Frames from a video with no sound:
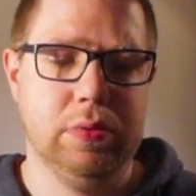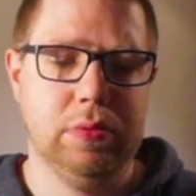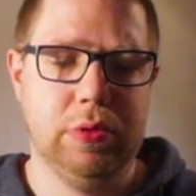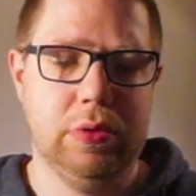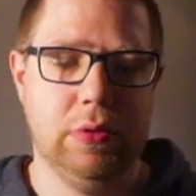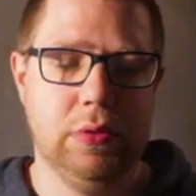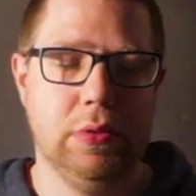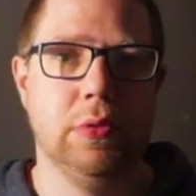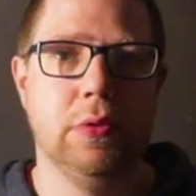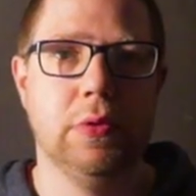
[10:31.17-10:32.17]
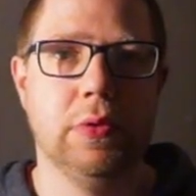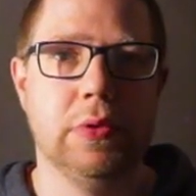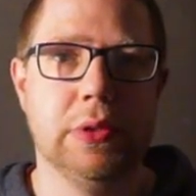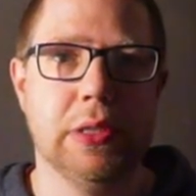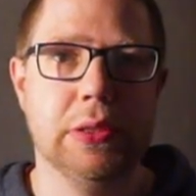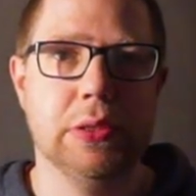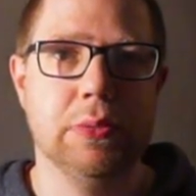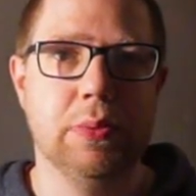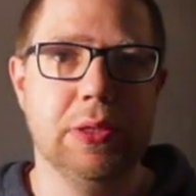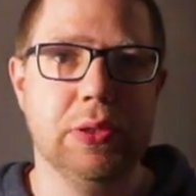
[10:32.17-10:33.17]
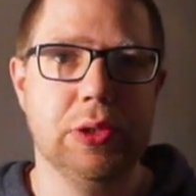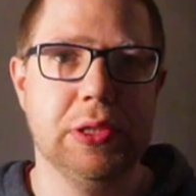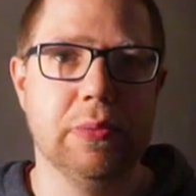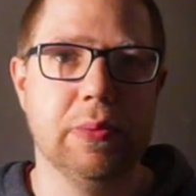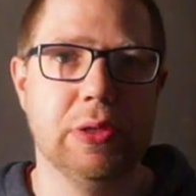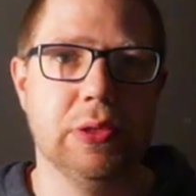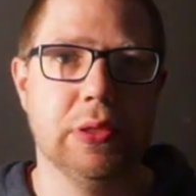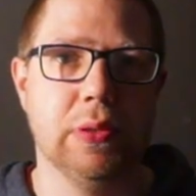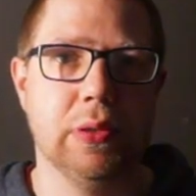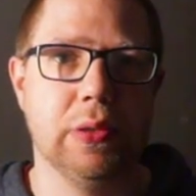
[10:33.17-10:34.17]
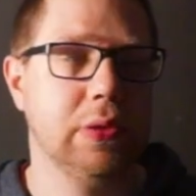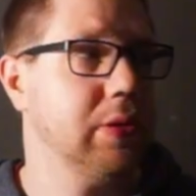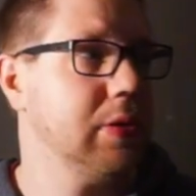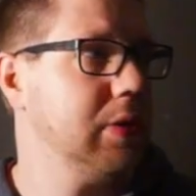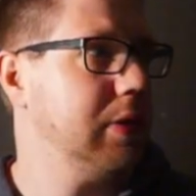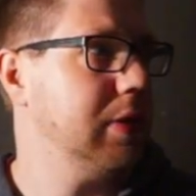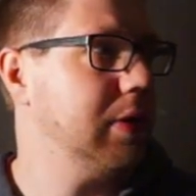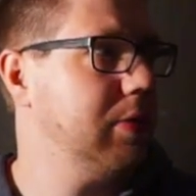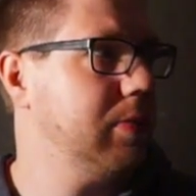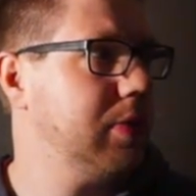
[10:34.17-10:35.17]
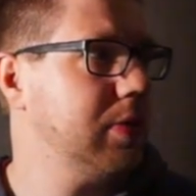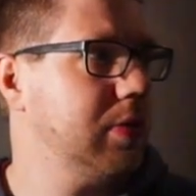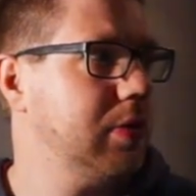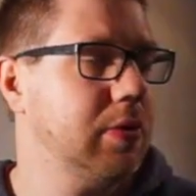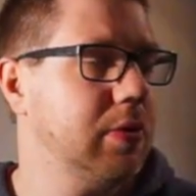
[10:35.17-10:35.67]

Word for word: Eh. The sensor's a bit dodgy and the battery's going. And open.